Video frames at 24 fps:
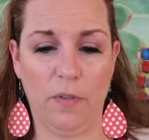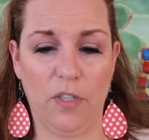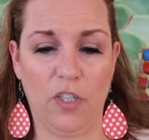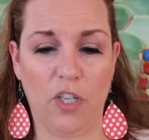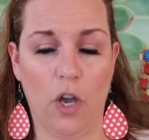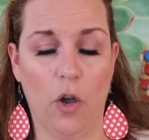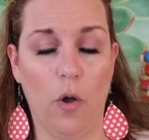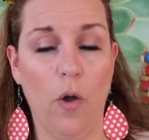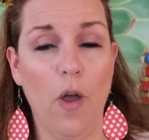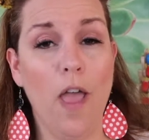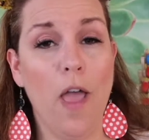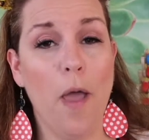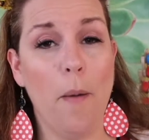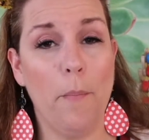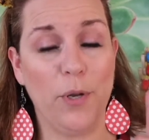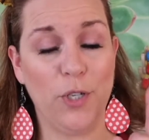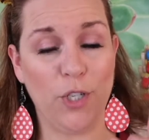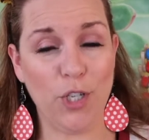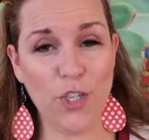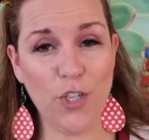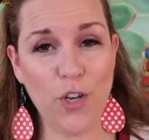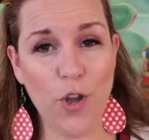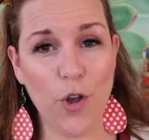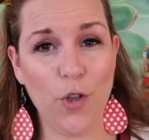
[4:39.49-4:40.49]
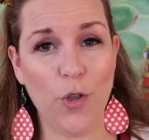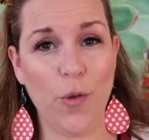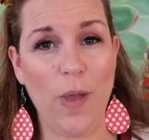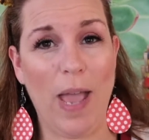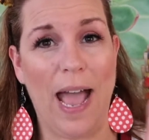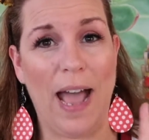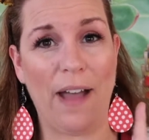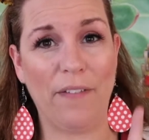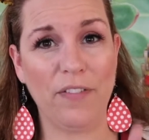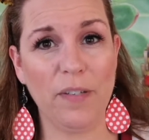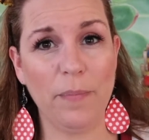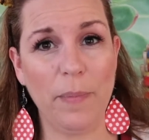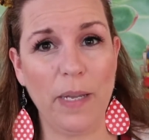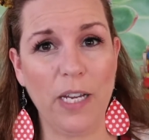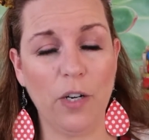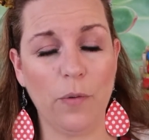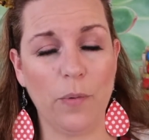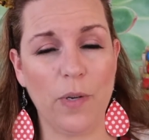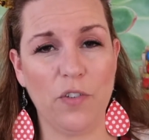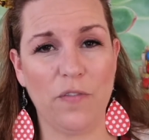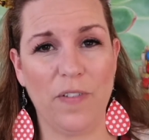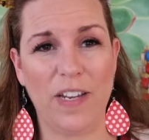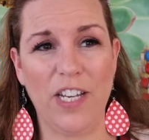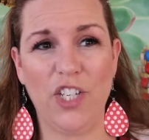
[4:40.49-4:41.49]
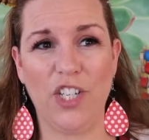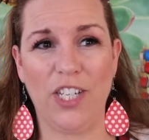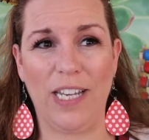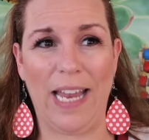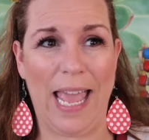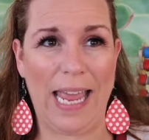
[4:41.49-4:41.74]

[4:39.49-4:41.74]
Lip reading: So, but just know you have to make a reservation.